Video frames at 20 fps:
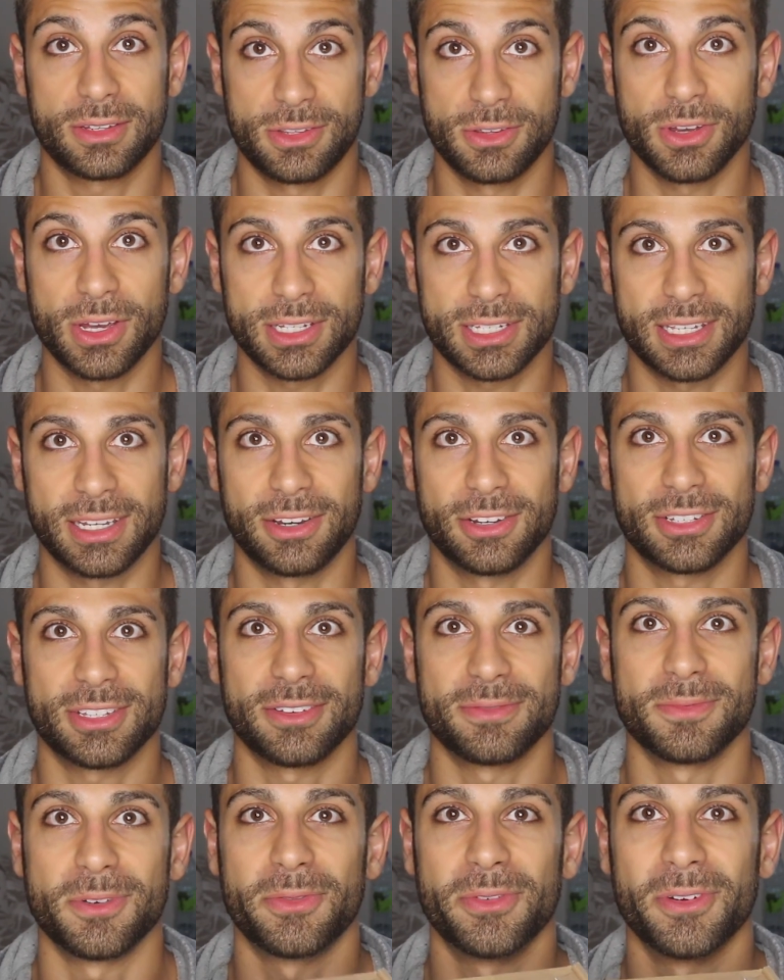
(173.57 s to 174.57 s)
You guys can hear
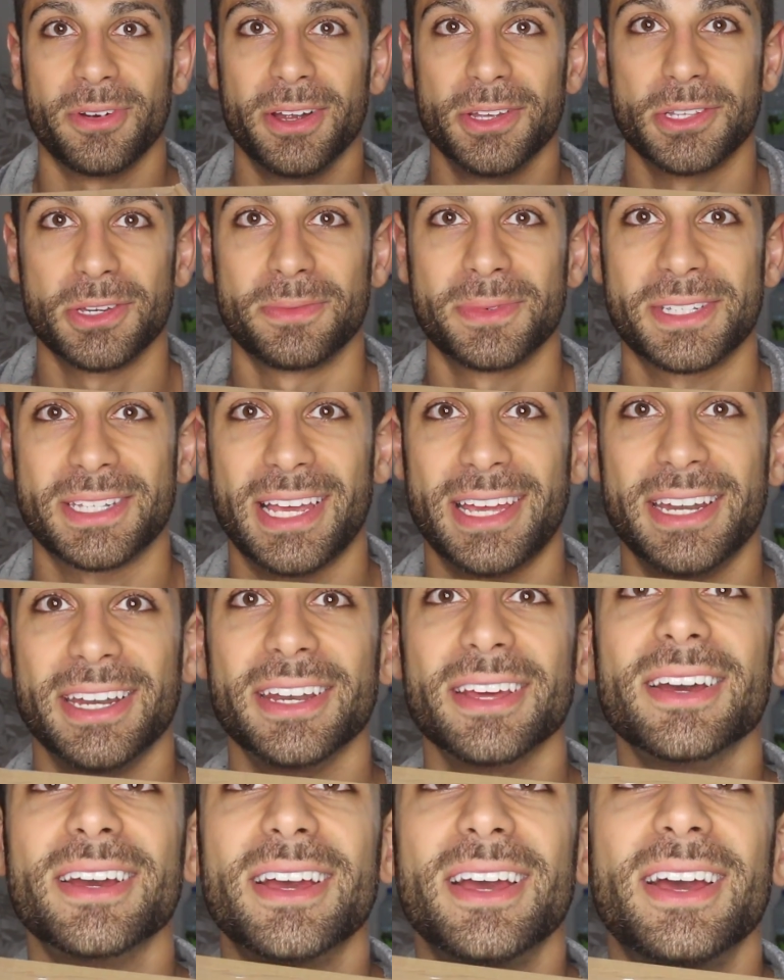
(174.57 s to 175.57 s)
stuff moving around too. I'm excited.
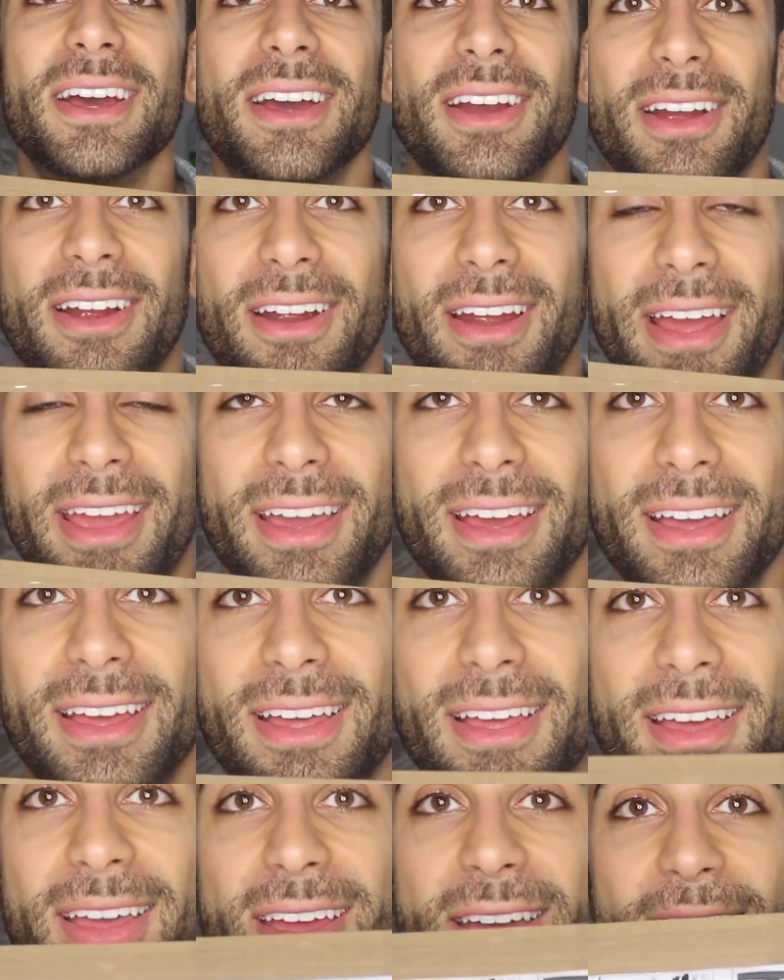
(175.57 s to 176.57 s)
All right,
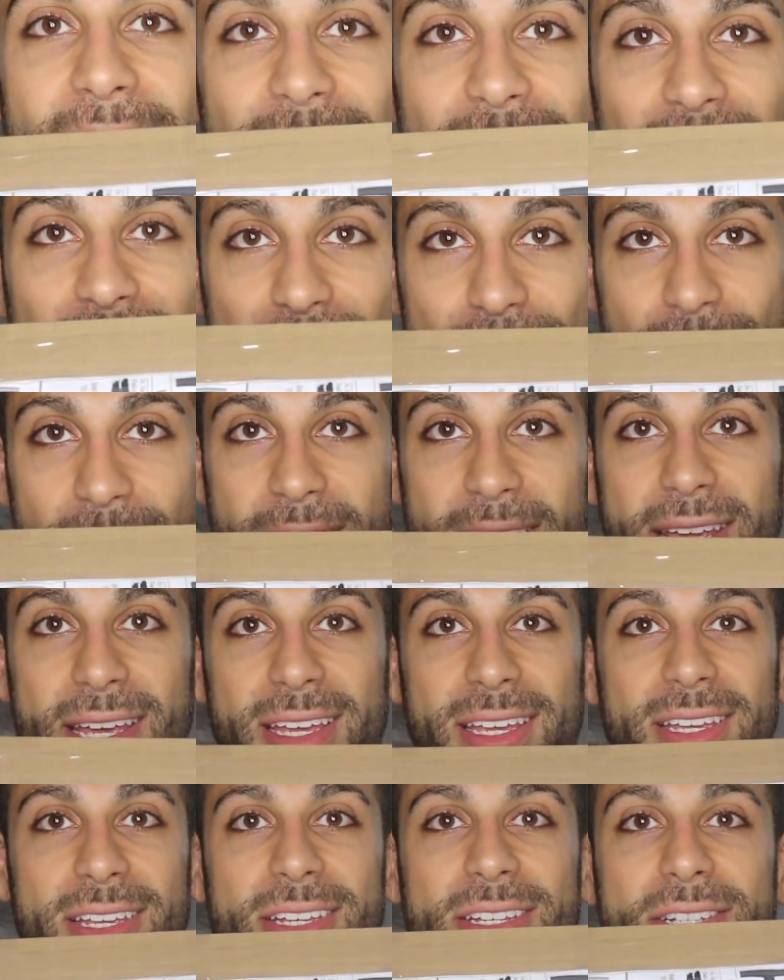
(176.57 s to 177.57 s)
you guys ready?
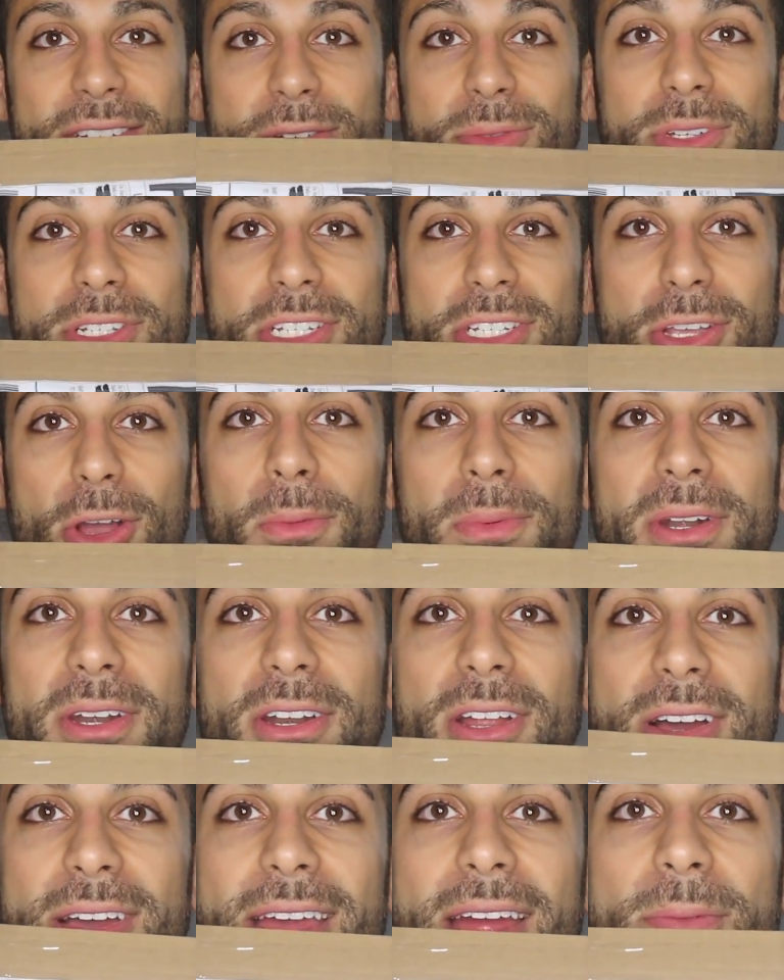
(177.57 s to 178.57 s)
Should we just open
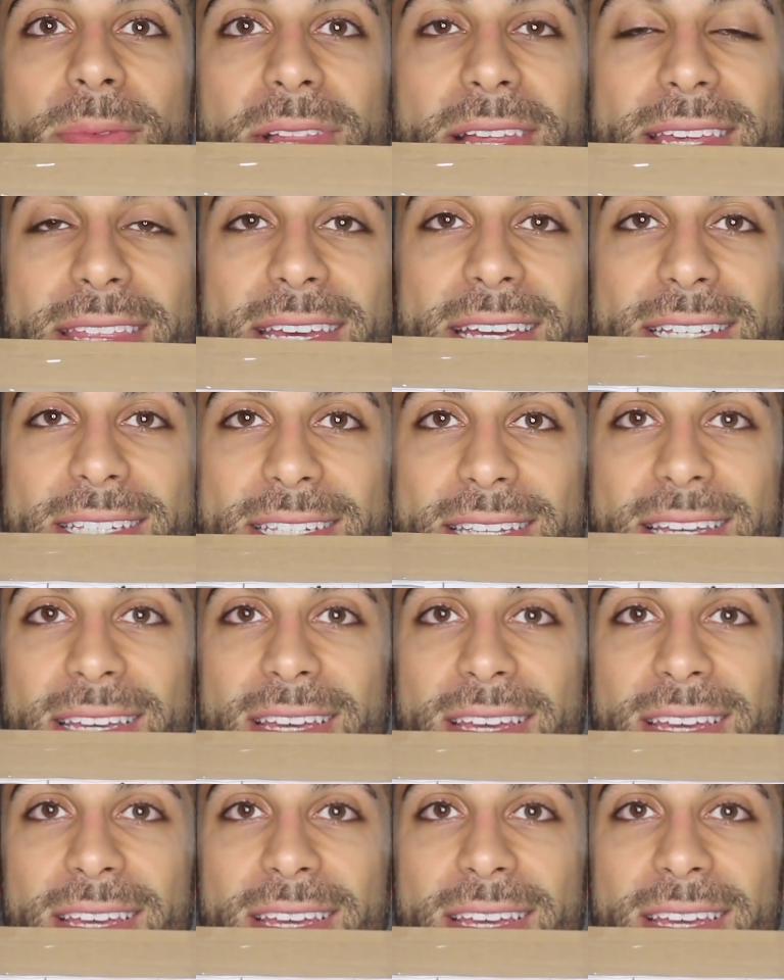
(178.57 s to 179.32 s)
it on camera like this?